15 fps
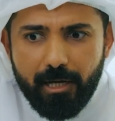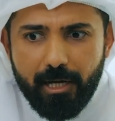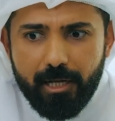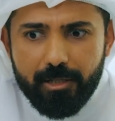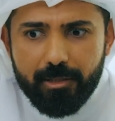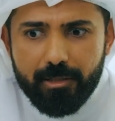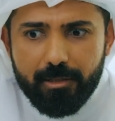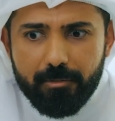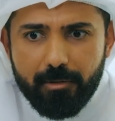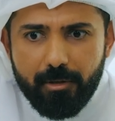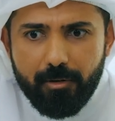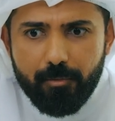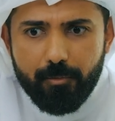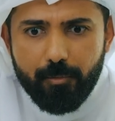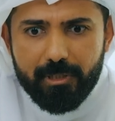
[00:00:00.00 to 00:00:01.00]
and
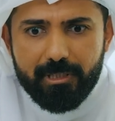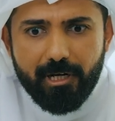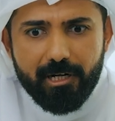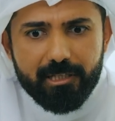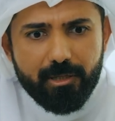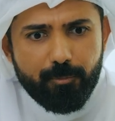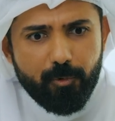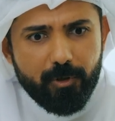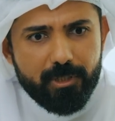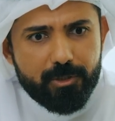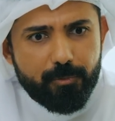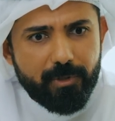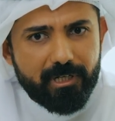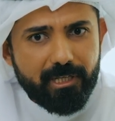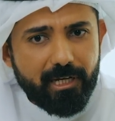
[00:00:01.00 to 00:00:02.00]
what are the
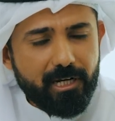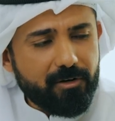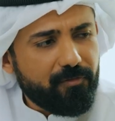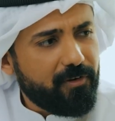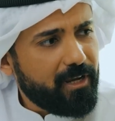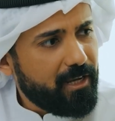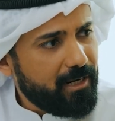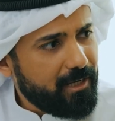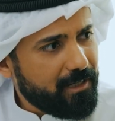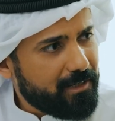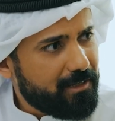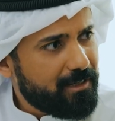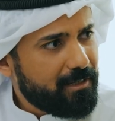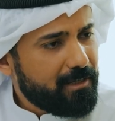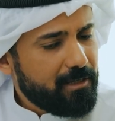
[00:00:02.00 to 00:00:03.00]
points where they are failing.
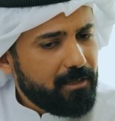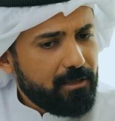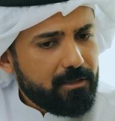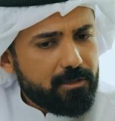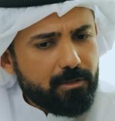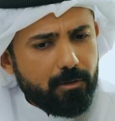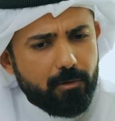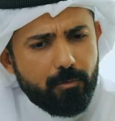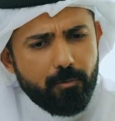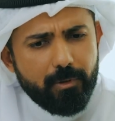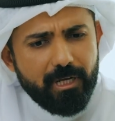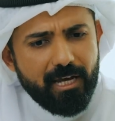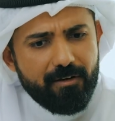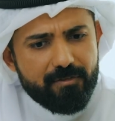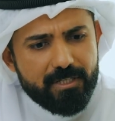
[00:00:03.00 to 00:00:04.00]
So
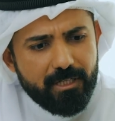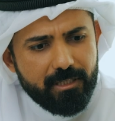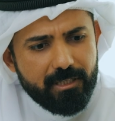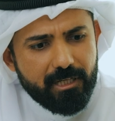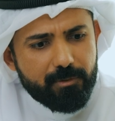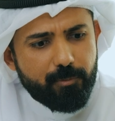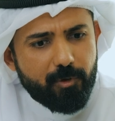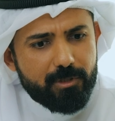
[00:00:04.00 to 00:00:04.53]
we have seen that